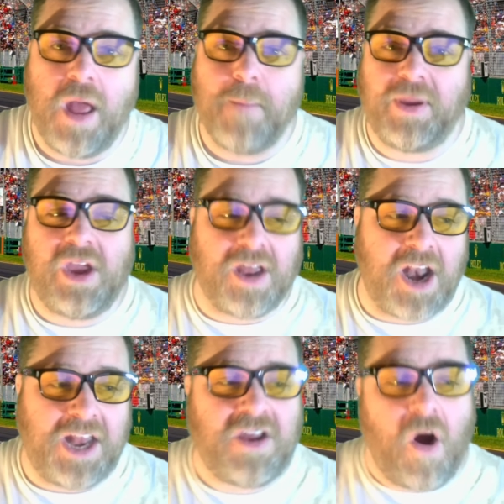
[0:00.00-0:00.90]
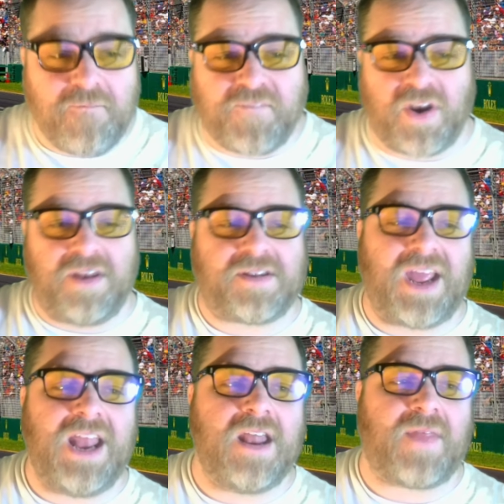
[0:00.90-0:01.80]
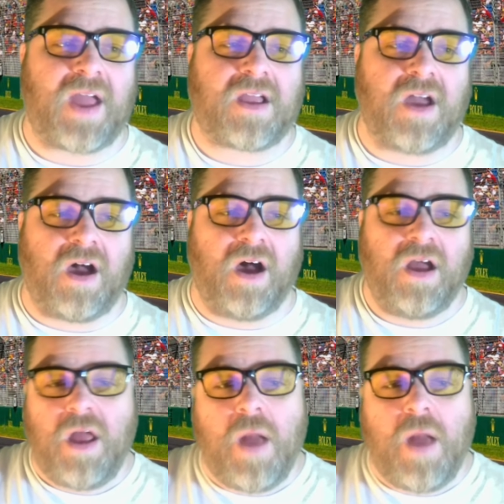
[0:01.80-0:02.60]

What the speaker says: but you're going to need confidence in that car.